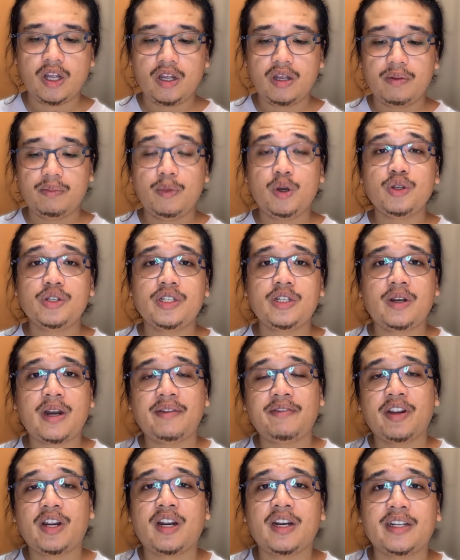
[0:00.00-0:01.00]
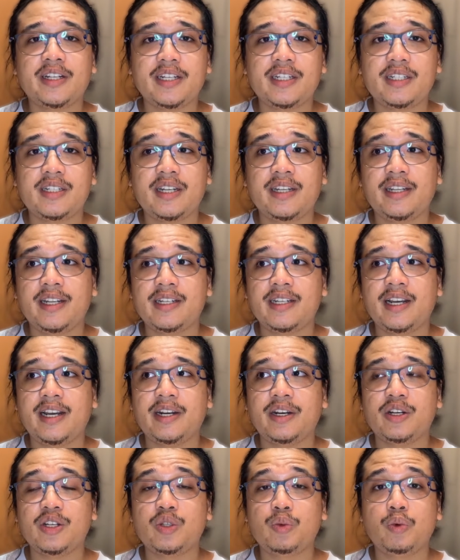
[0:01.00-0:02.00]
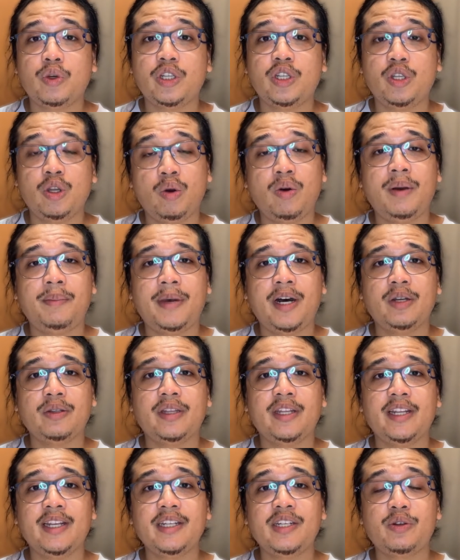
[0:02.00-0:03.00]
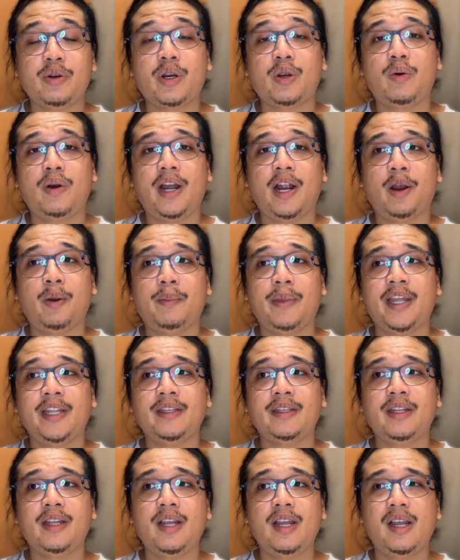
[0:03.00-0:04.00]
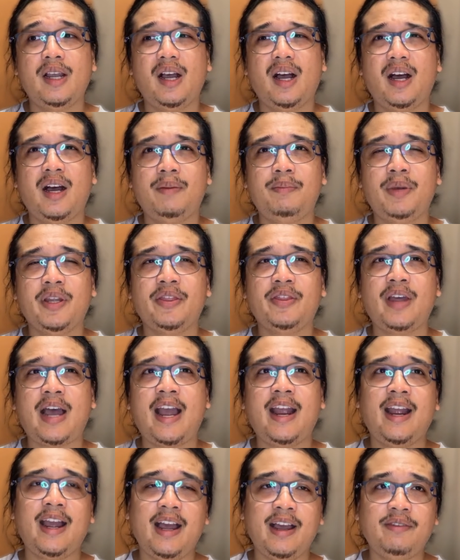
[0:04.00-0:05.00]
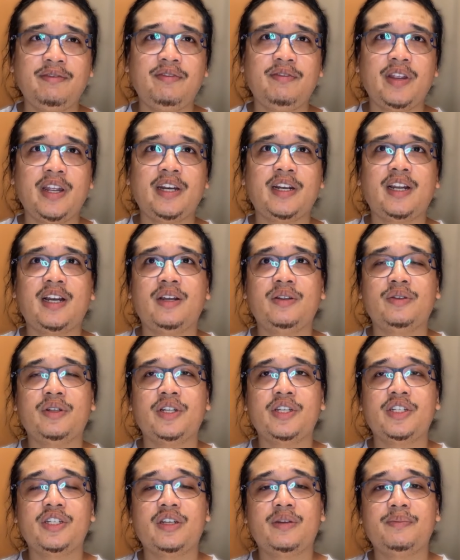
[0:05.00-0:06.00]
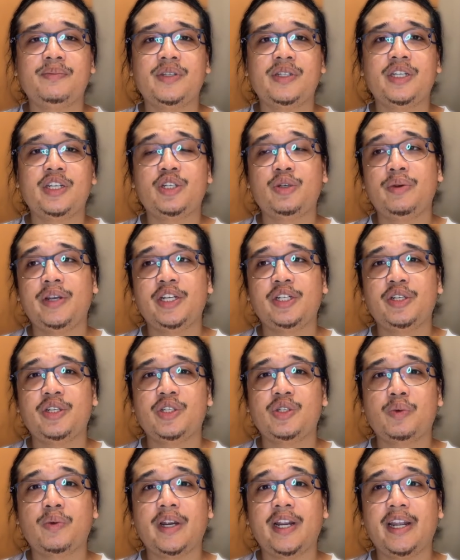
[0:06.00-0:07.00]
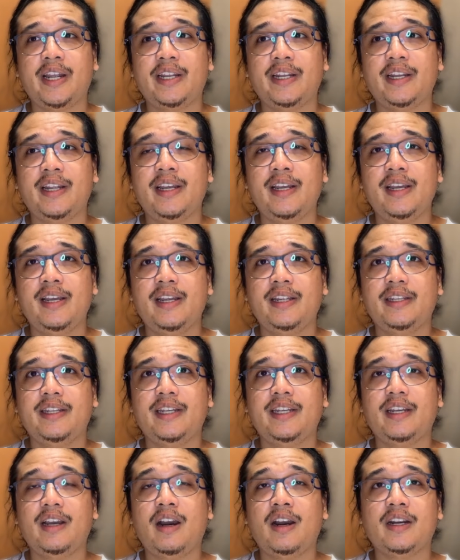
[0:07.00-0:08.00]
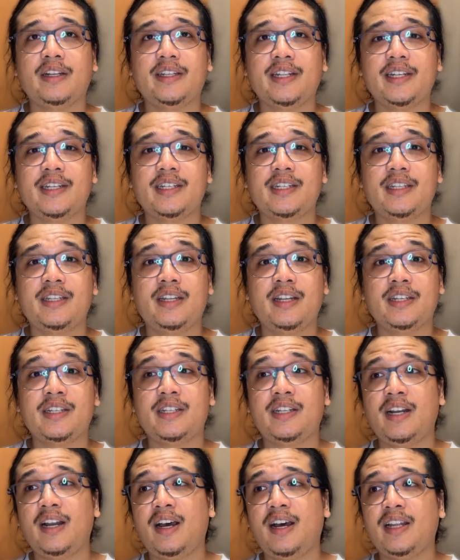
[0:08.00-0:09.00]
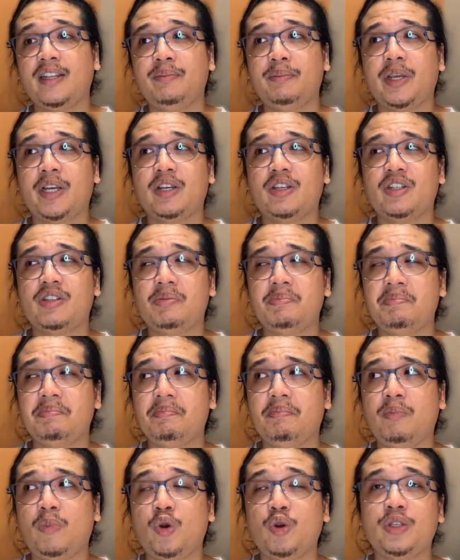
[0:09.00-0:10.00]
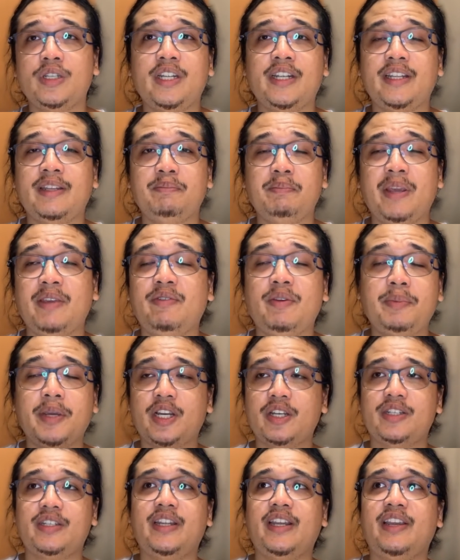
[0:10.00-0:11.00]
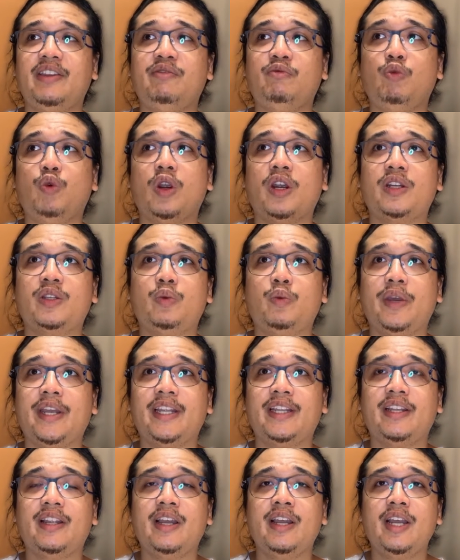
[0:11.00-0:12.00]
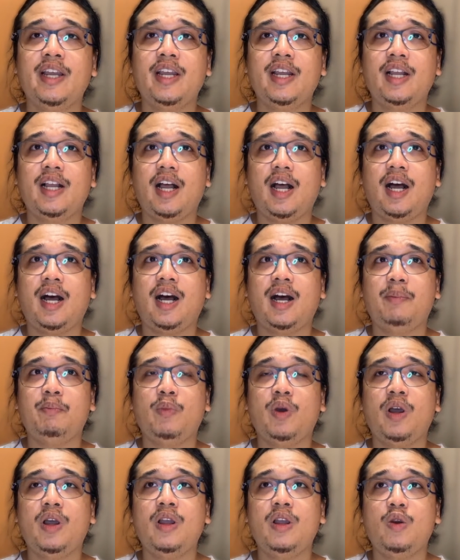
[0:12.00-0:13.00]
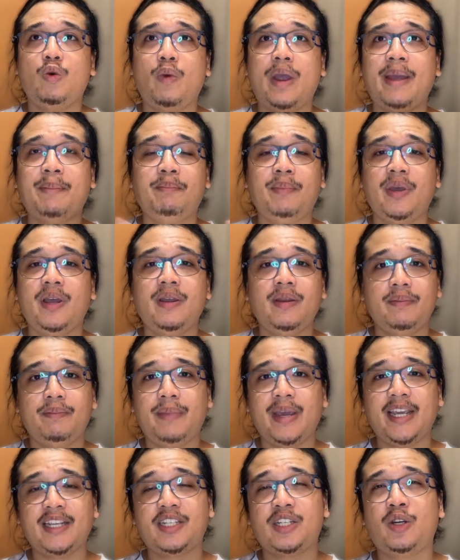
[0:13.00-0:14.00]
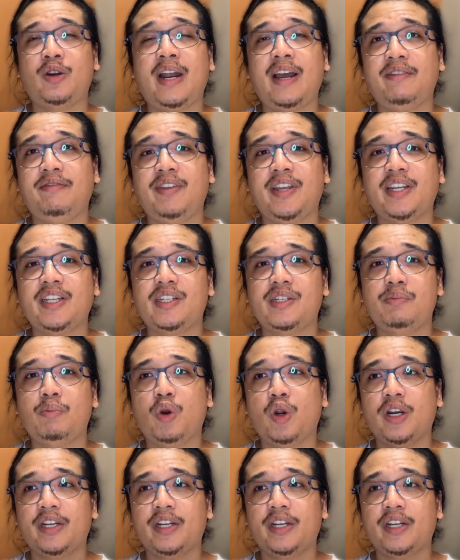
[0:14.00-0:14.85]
Most graphic artists and designers would know about this requirement, but I have encountered some situations wherein the artist does not because mostly maybe because they work with web-based graphics more